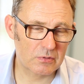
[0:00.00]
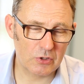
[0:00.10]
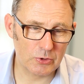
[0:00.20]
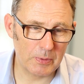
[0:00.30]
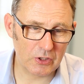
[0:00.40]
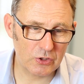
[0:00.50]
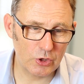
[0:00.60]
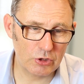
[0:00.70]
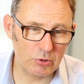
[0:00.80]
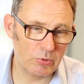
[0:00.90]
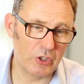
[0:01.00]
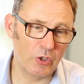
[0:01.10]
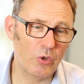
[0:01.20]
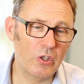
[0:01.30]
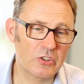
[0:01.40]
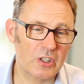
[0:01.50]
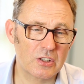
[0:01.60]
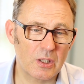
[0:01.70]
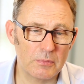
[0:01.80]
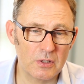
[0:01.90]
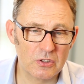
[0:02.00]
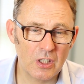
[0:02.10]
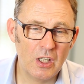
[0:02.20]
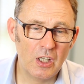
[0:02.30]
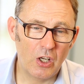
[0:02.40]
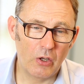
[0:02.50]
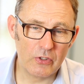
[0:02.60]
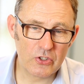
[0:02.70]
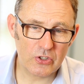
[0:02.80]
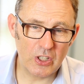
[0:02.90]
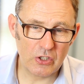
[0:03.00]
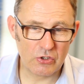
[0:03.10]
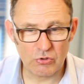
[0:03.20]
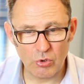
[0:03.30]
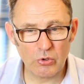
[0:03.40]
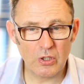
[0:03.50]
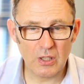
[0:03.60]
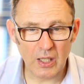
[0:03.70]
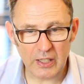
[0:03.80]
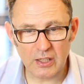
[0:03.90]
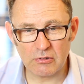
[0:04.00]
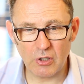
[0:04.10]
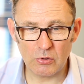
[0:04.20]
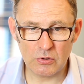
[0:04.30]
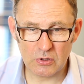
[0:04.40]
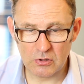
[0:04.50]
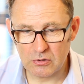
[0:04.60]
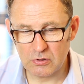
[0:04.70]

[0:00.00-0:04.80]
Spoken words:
cosmetic surgery were the earliest examples of the state drawing the line around